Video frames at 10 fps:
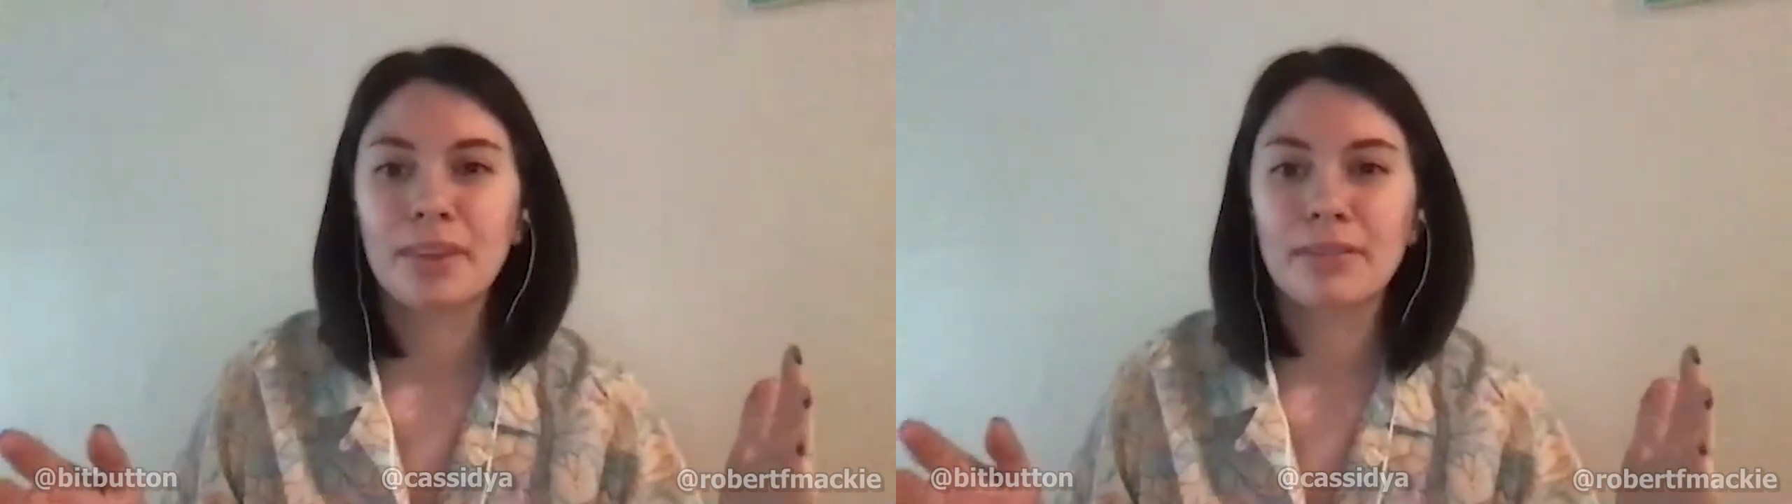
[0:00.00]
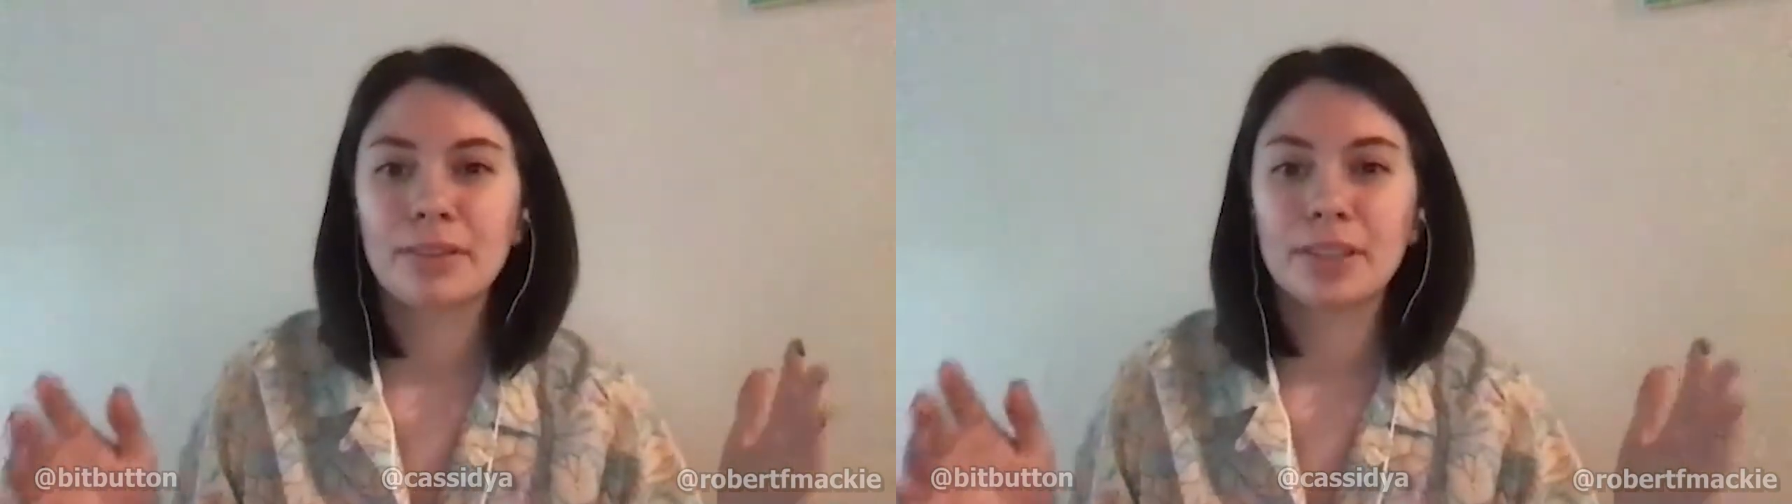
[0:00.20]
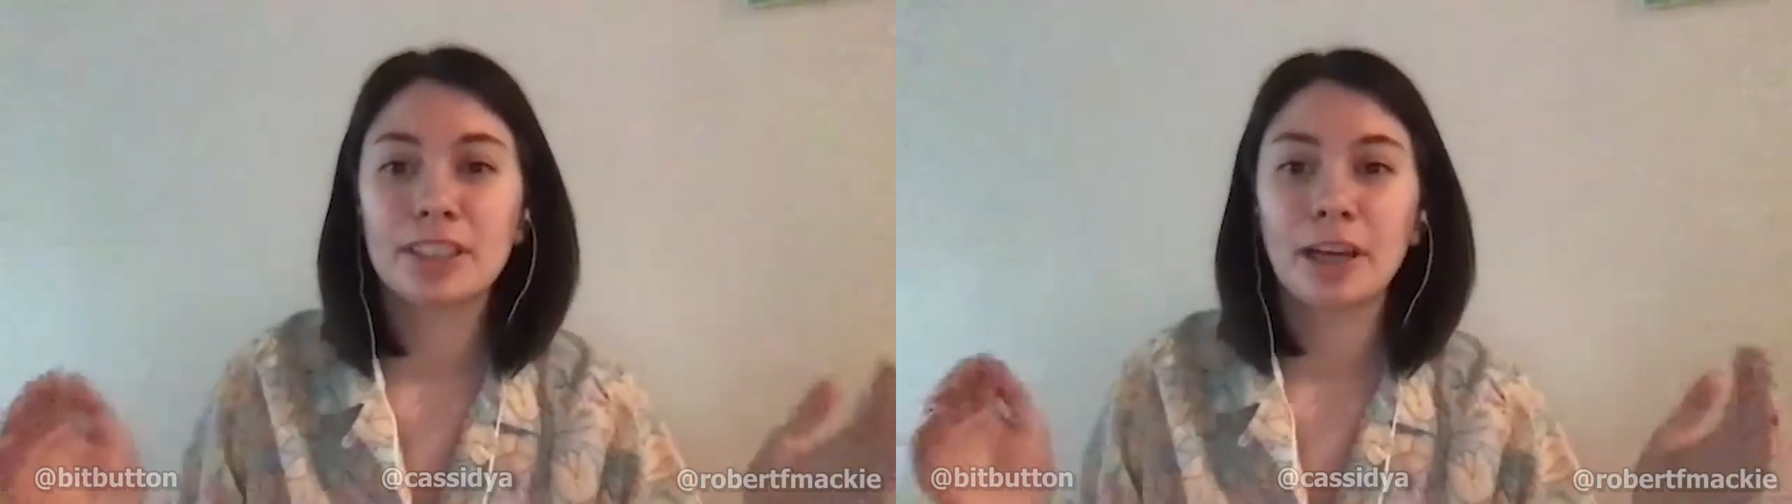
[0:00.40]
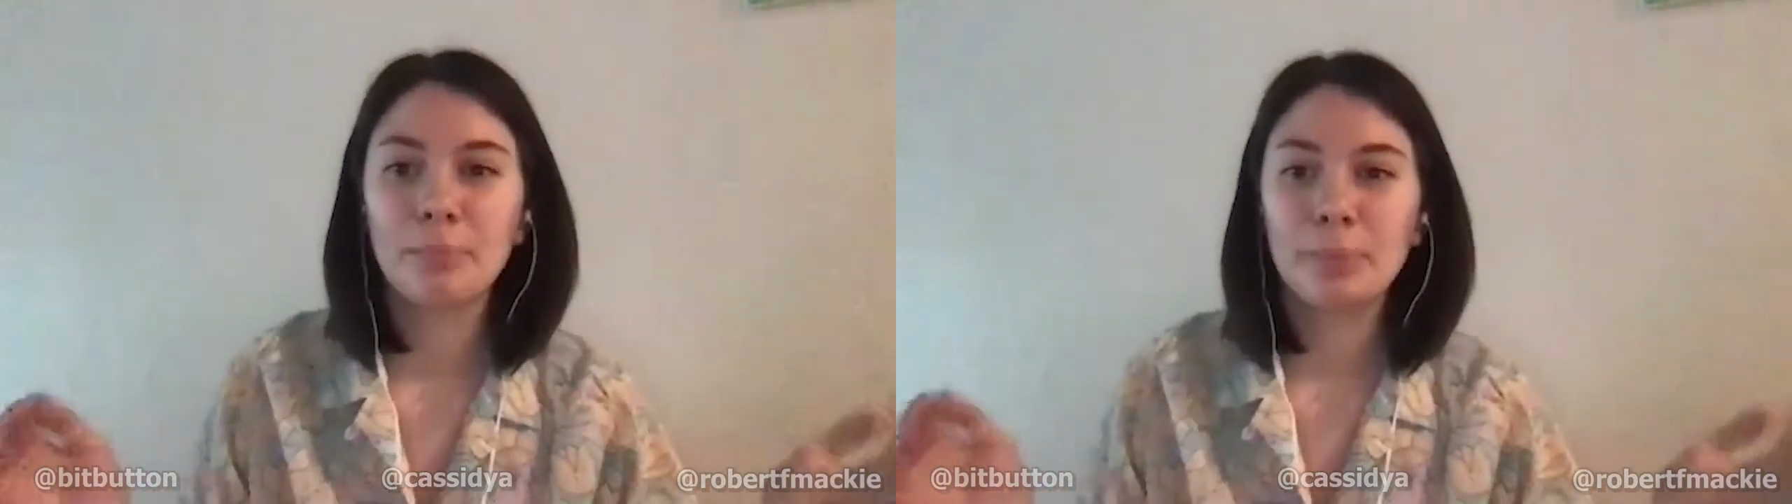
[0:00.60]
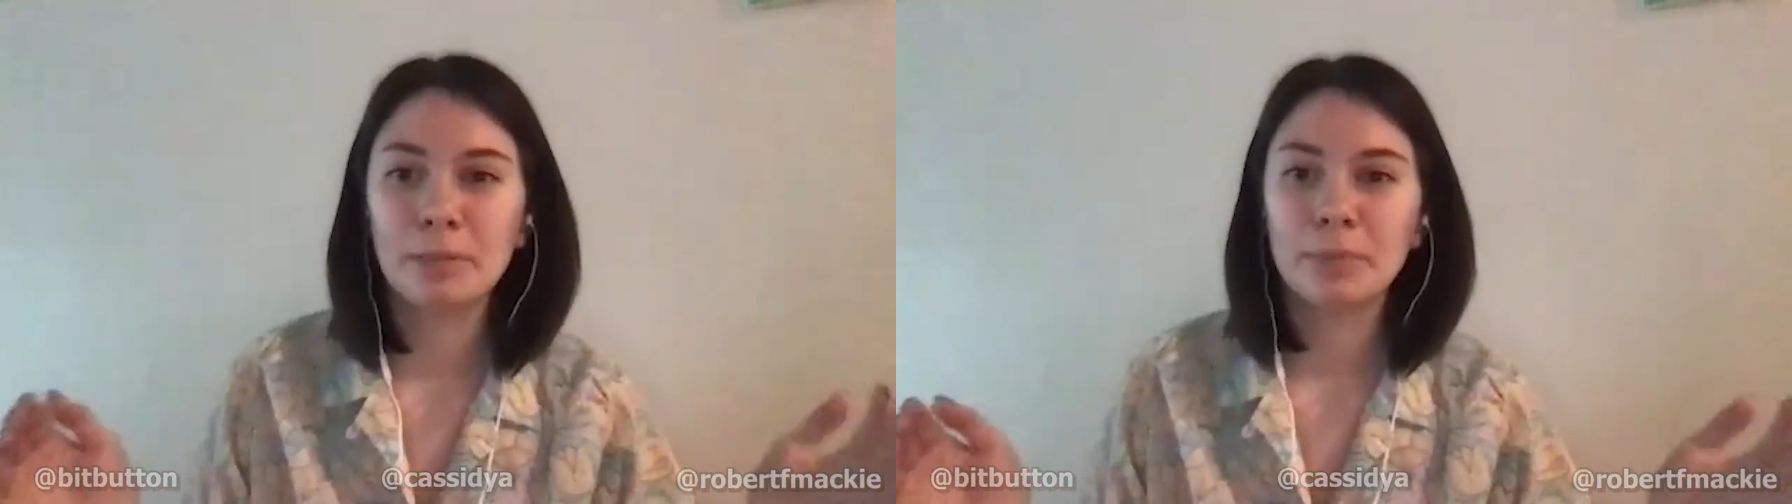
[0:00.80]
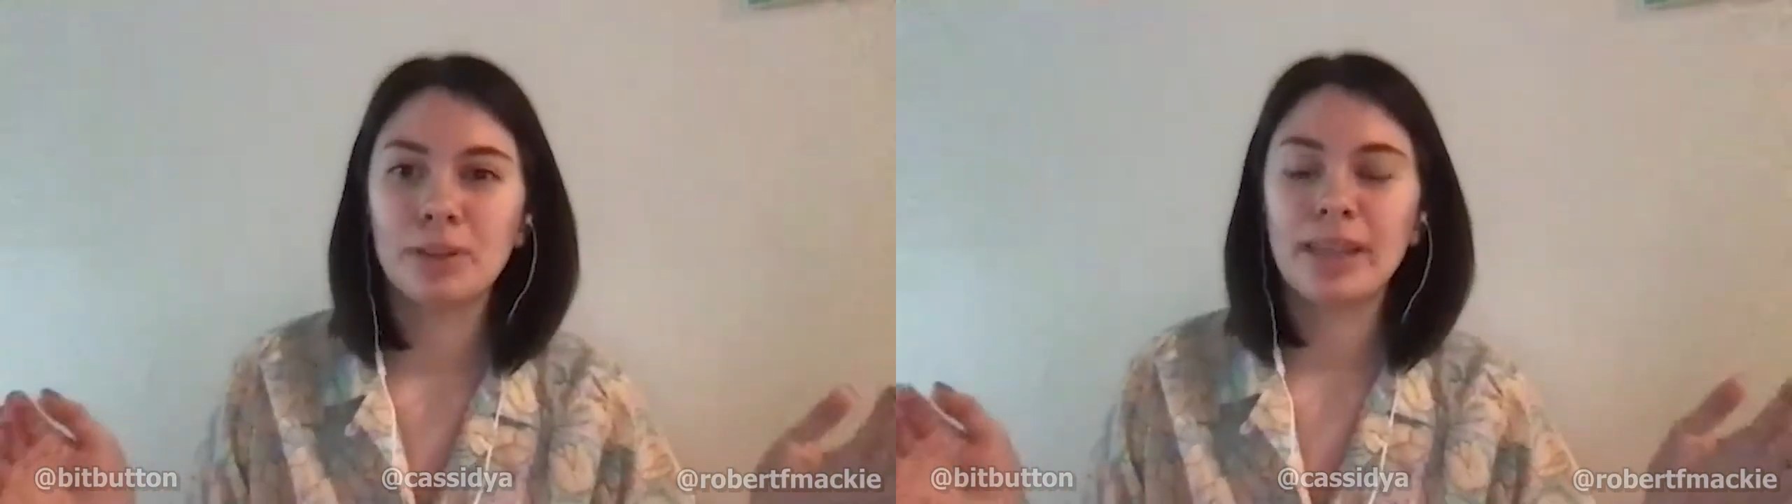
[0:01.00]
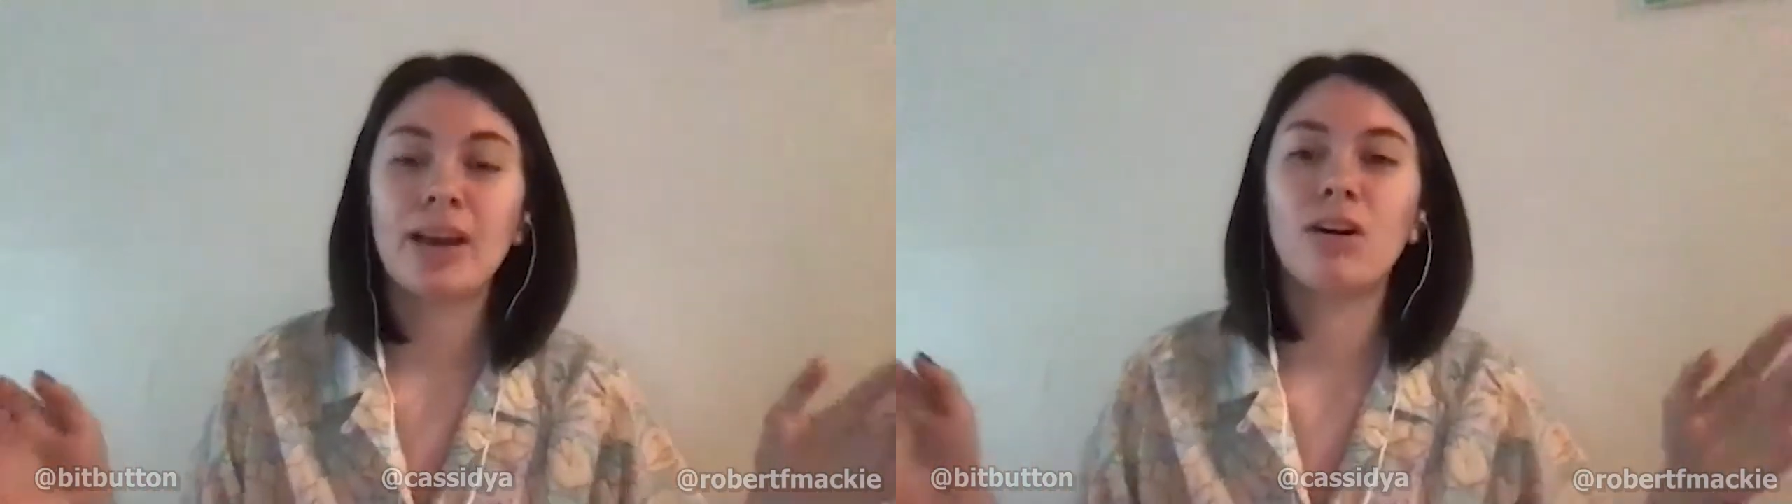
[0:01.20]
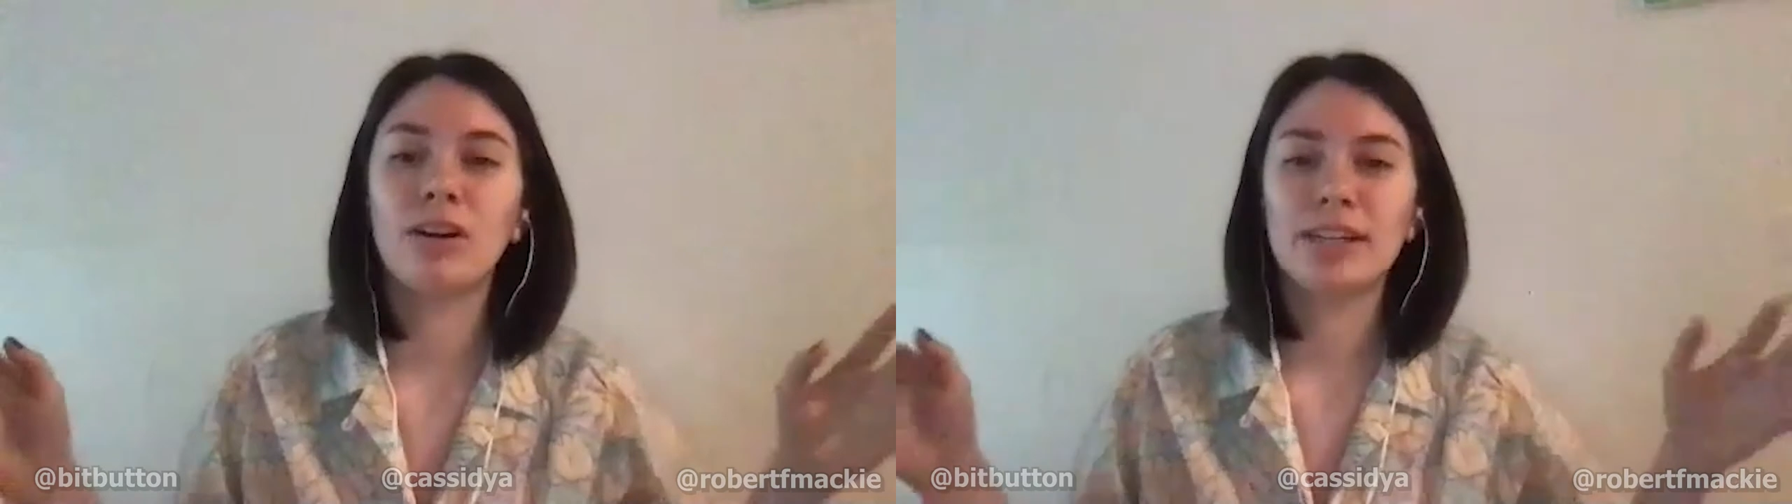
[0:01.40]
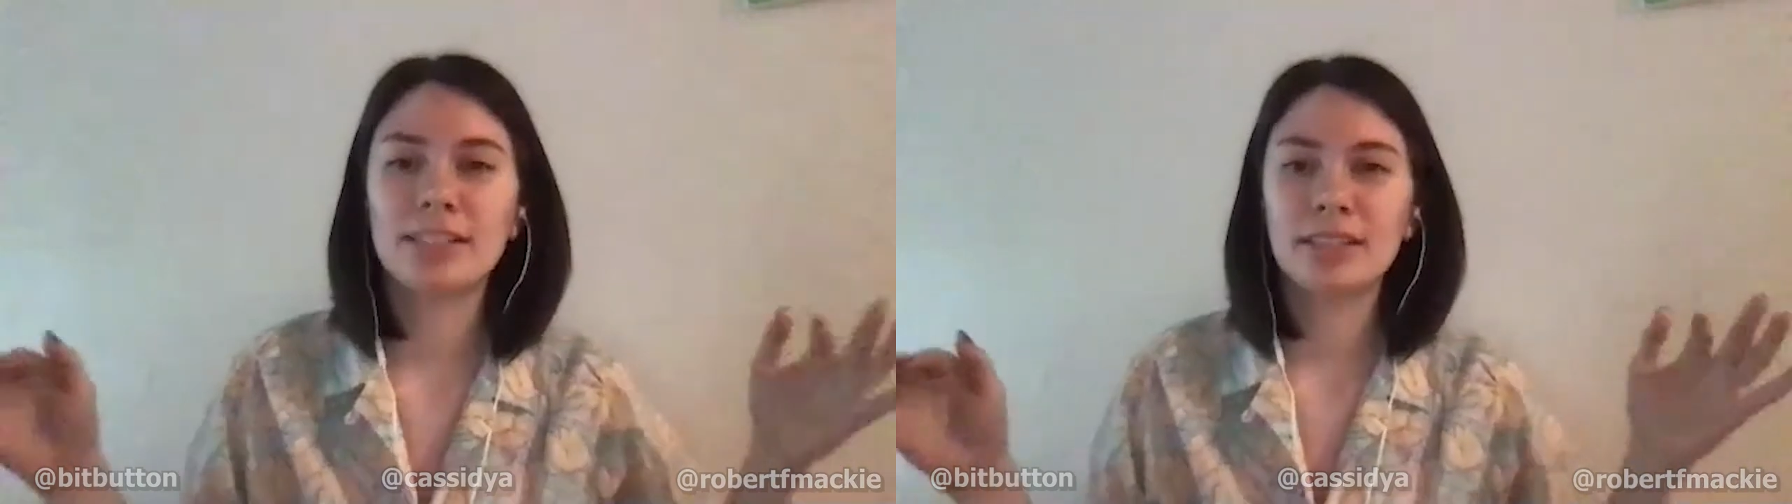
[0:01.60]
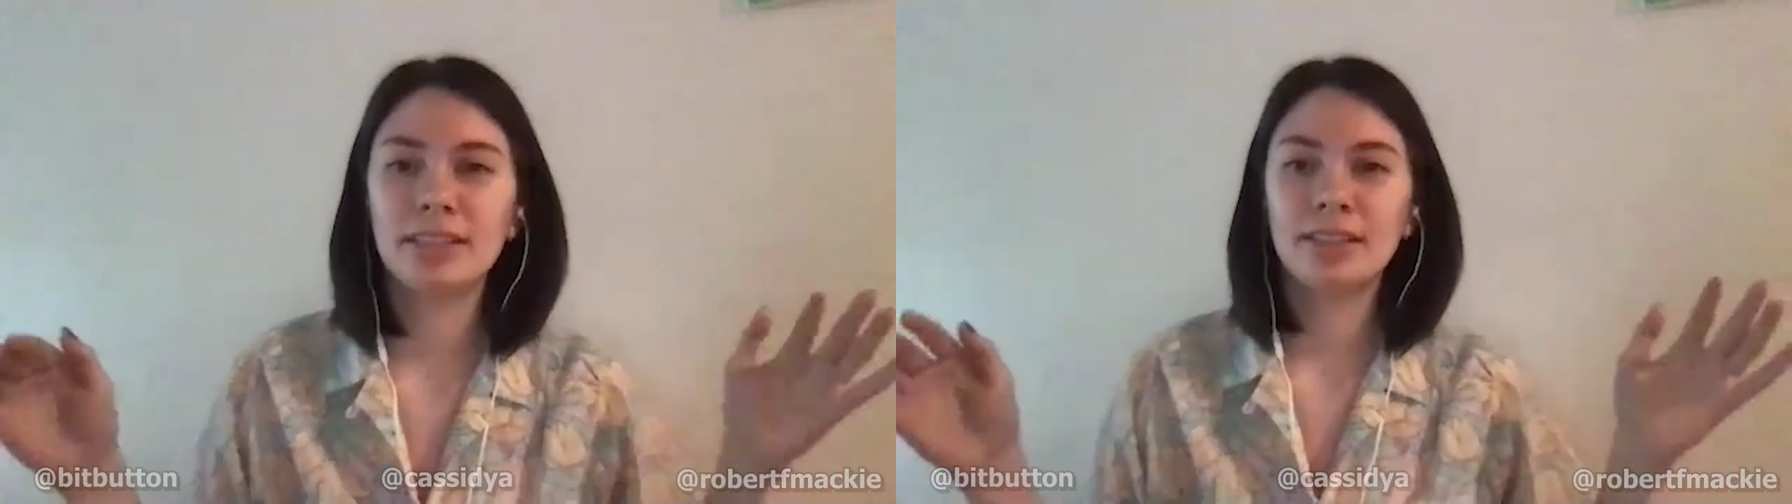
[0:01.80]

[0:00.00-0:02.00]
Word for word: Mm-hmm. For some people that aren't